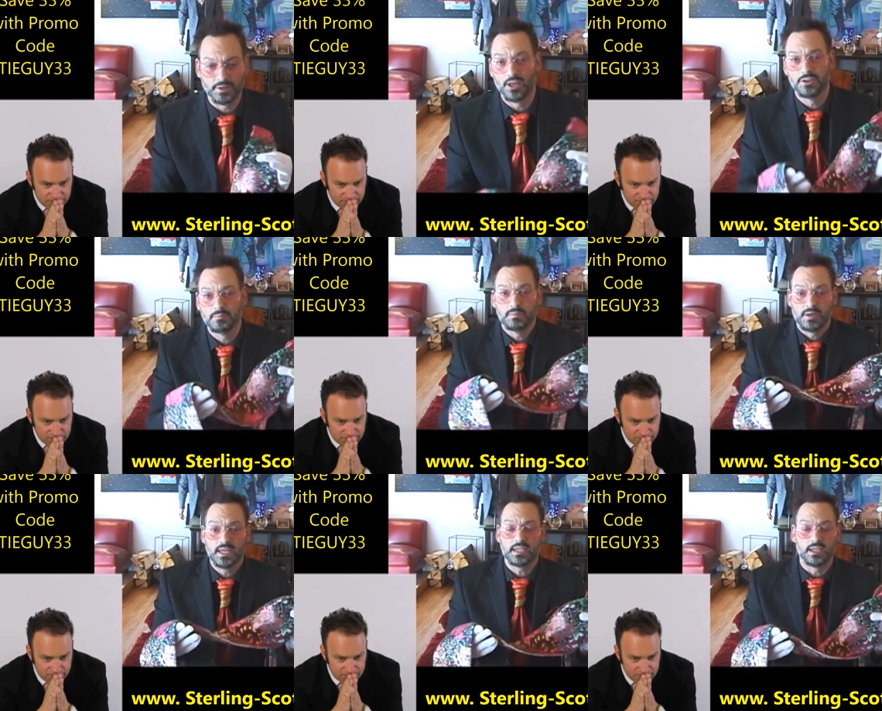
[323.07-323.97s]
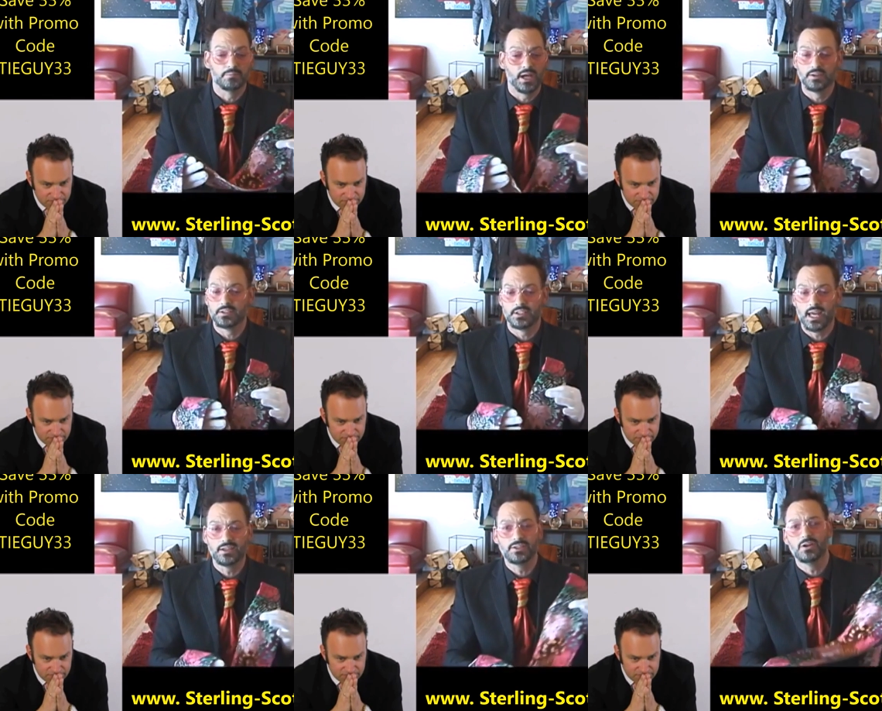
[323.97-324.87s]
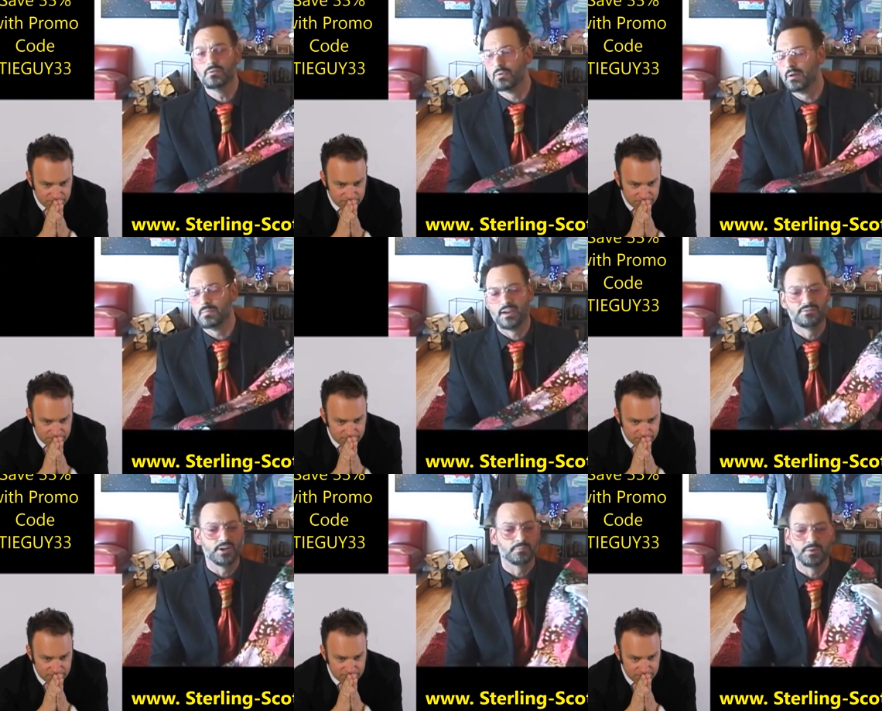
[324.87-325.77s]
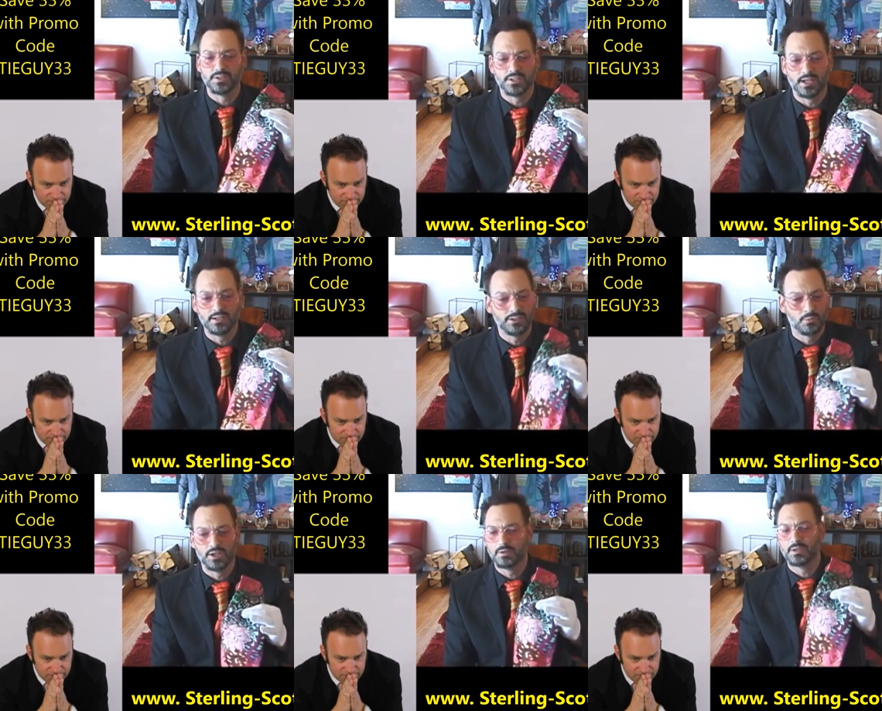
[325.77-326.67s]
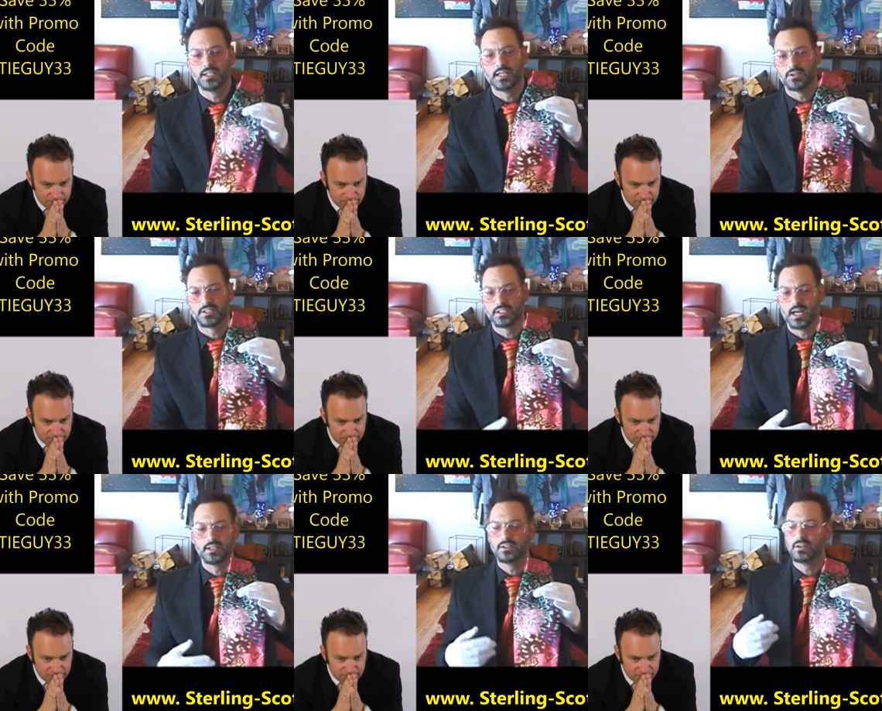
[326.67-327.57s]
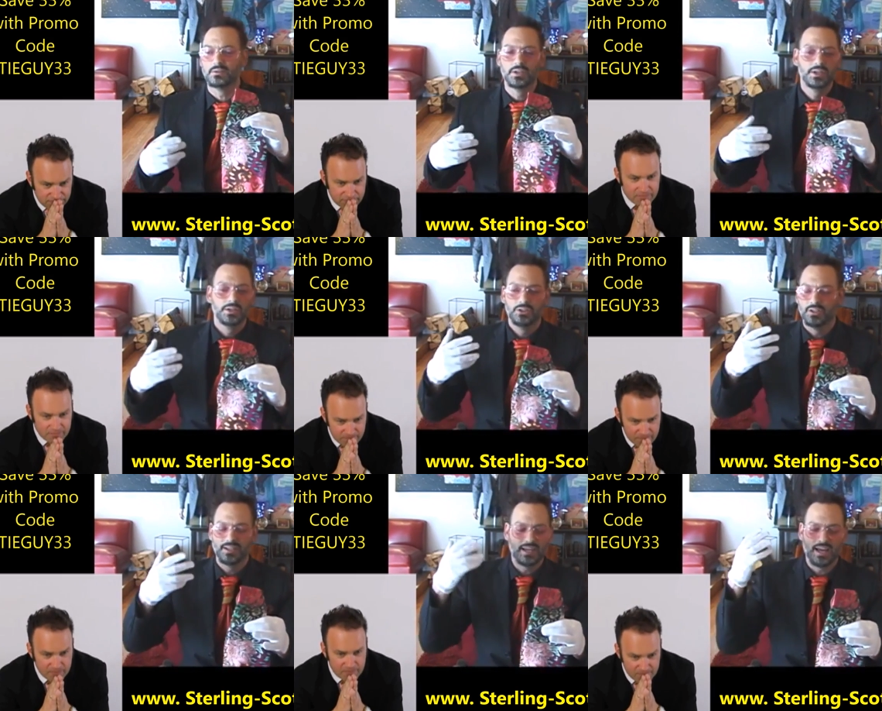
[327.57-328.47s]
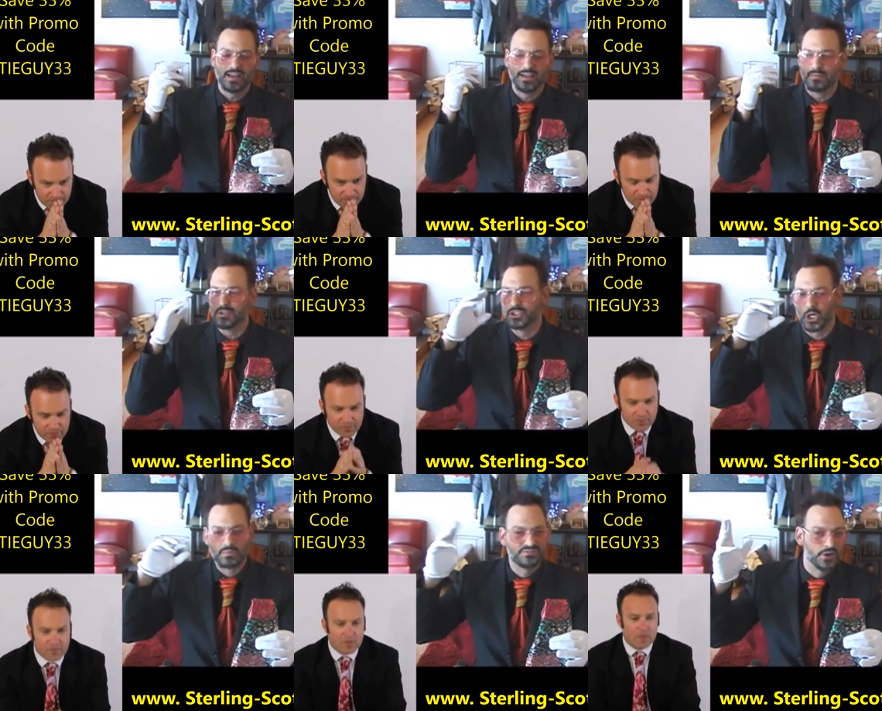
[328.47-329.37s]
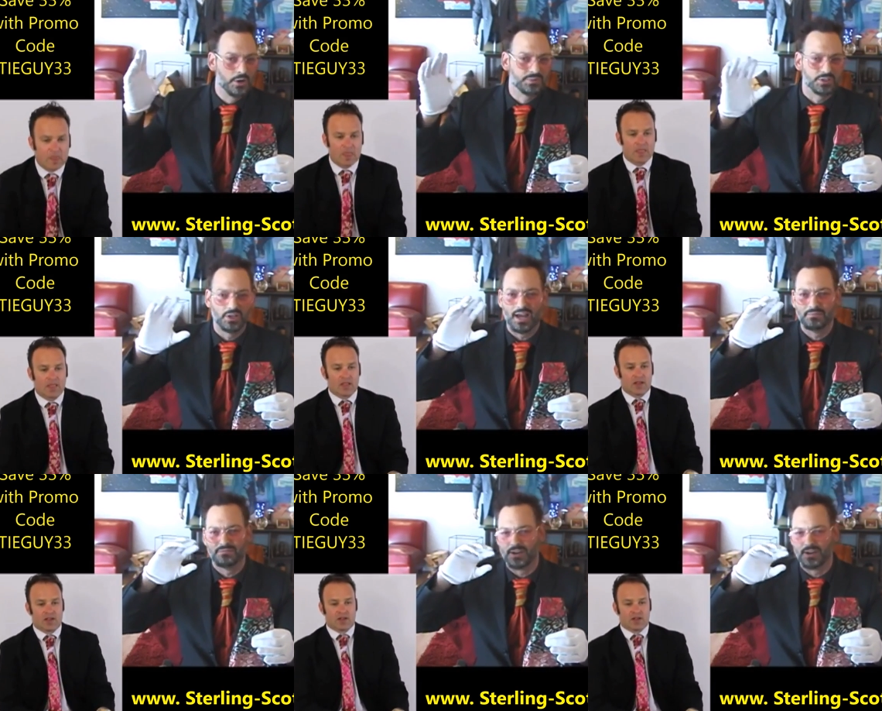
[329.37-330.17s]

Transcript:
Speaker 1: I mean, other than me making it, but other than that, you don't want my fingerprints on it. You don't want anybody else's on it. You don't. I, am a germaphobe, so I'm